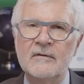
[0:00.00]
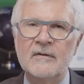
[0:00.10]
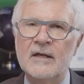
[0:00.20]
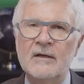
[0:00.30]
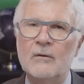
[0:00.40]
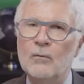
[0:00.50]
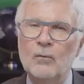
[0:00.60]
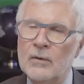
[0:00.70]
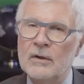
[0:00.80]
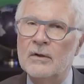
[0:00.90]
then it
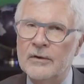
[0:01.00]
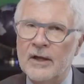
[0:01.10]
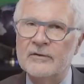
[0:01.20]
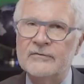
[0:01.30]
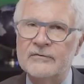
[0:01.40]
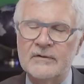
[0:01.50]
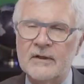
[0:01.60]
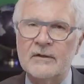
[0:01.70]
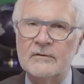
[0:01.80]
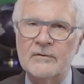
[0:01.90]
will not
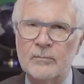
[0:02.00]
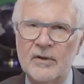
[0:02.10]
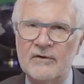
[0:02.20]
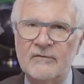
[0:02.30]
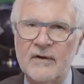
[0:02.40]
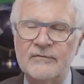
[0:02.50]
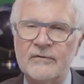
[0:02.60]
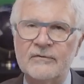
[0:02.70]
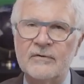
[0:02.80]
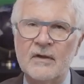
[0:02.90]
stick to blood
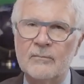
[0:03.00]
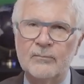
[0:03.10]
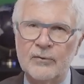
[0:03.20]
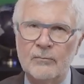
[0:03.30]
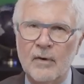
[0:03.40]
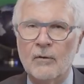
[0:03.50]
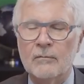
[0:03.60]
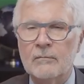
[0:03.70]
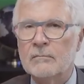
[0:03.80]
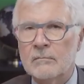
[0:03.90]
vessels and
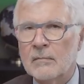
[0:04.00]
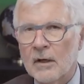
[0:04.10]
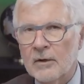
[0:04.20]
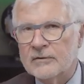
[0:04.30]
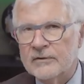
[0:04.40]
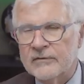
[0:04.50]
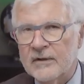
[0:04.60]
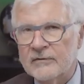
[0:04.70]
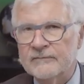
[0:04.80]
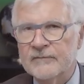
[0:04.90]
promote heart disease.